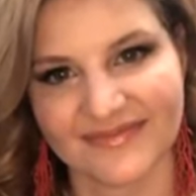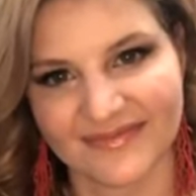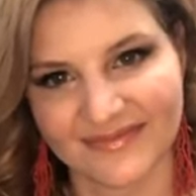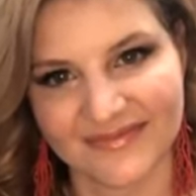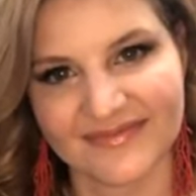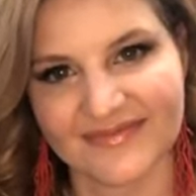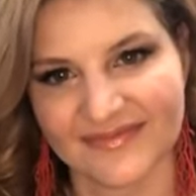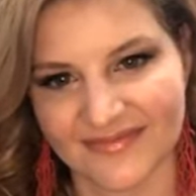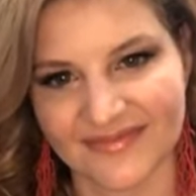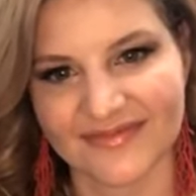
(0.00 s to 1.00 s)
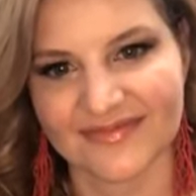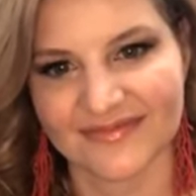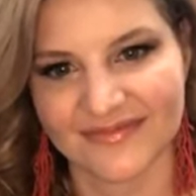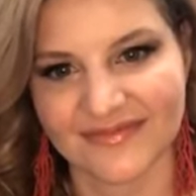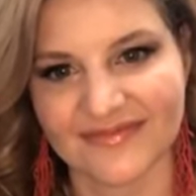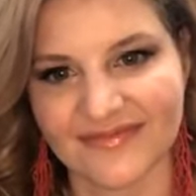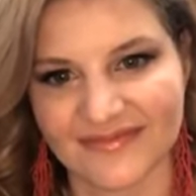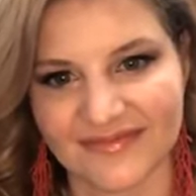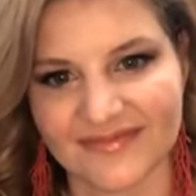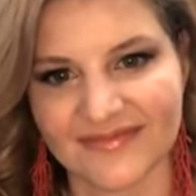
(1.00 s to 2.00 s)

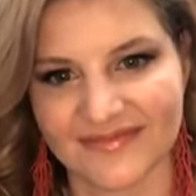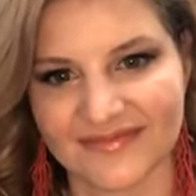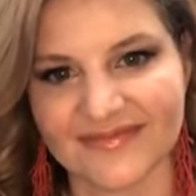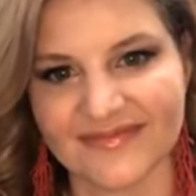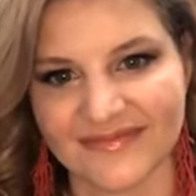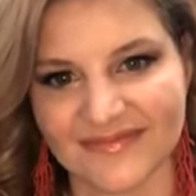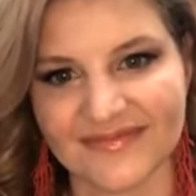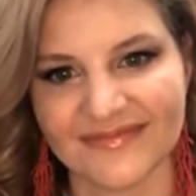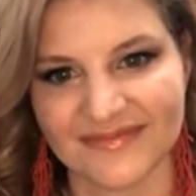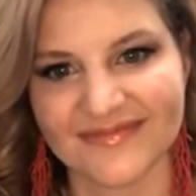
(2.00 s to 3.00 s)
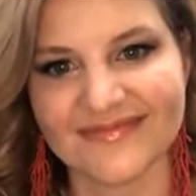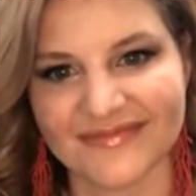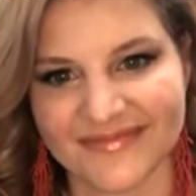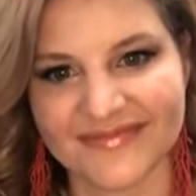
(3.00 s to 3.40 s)
This person isn't speaking.